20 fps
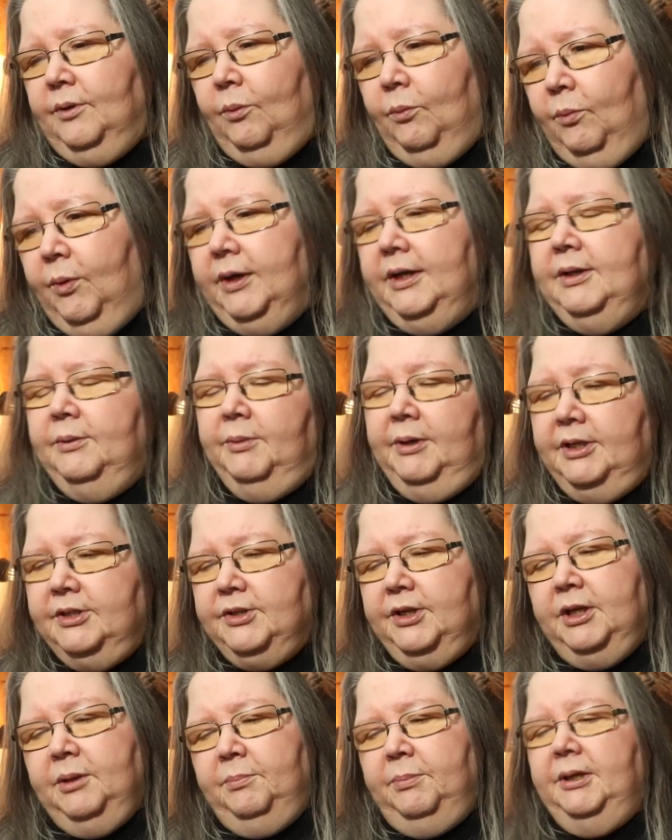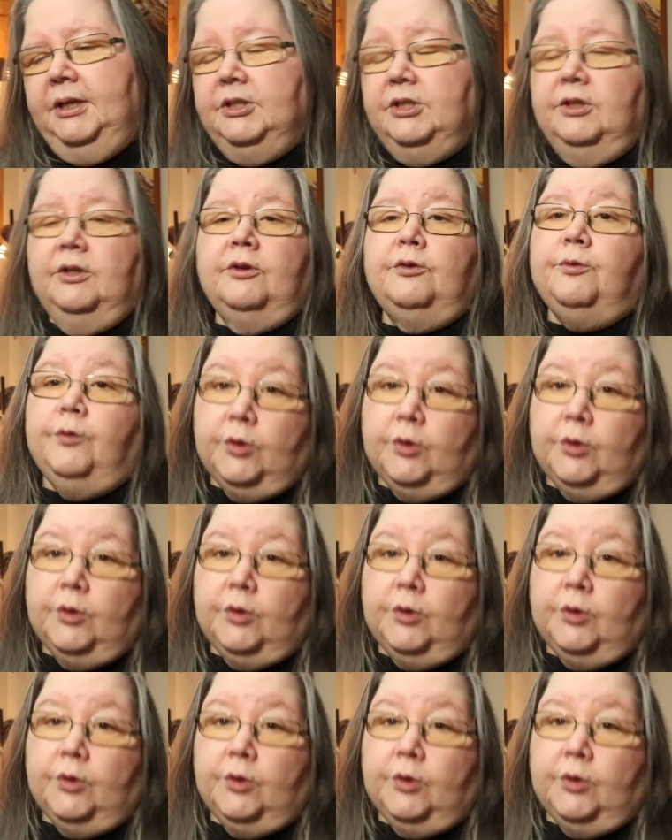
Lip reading: what it's going to be to this.